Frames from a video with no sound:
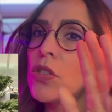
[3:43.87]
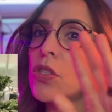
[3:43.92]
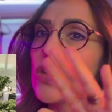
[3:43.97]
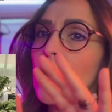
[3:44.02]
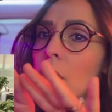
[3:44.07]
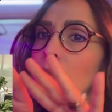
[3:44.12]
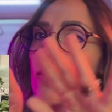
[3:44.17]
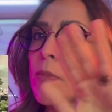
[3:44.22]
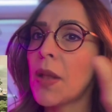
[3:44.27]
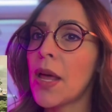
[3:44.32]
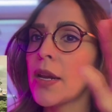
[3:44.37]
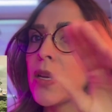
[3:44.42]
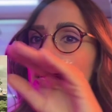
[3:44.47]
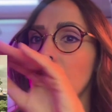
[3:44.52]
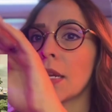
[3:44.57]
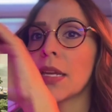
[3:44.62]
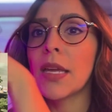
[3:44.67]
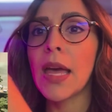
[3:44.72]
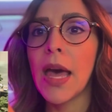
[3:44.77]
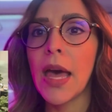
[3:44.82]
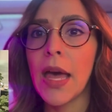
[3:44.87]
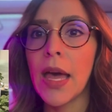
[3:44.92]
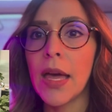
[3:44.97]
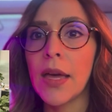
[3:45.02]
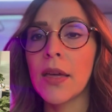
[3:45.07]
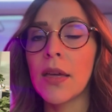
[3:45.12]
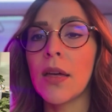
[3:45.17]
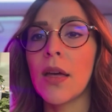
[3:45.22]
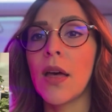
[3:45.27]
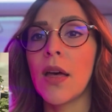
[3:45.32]
so the plant can
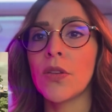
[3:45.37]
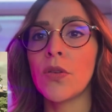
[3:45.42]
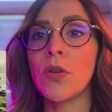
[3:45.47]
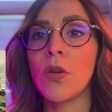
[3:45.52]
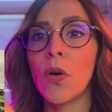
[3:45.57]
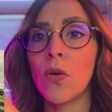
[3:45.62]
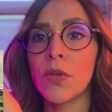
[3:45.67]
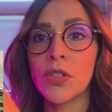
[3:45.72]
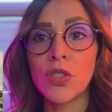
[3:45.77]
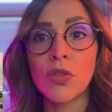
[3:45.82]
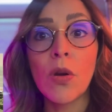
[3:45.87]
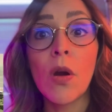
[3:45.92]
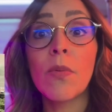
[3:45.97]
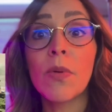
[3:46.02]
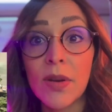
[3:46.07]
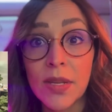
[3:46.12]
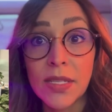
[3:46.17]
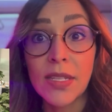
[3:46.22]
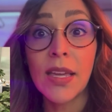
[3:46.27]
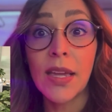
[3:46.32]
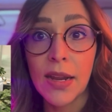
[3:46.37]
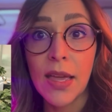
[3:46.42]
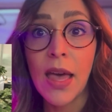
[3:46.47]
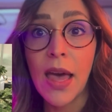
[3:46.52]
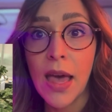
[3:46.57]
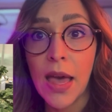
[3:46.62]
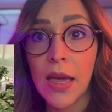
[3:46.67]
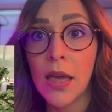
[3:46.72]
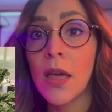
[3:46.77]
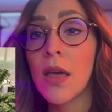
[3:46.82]
hang, uh, you know, the strawberries can
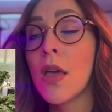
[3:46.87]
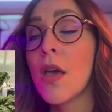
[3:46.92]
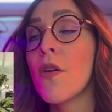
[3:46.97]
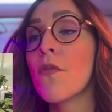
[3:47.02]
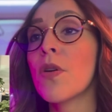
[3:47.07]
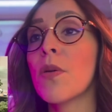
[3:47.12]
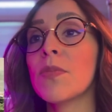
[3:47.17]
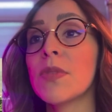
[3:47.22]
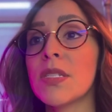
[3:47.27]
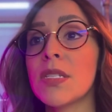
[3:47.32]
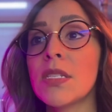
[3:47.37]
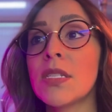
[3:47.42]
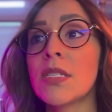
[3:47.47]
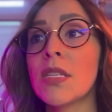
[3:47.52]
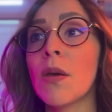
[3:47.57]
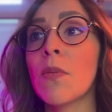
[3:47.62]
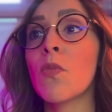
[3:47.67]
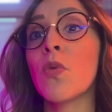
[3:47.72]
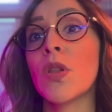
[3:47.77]
hang from the system.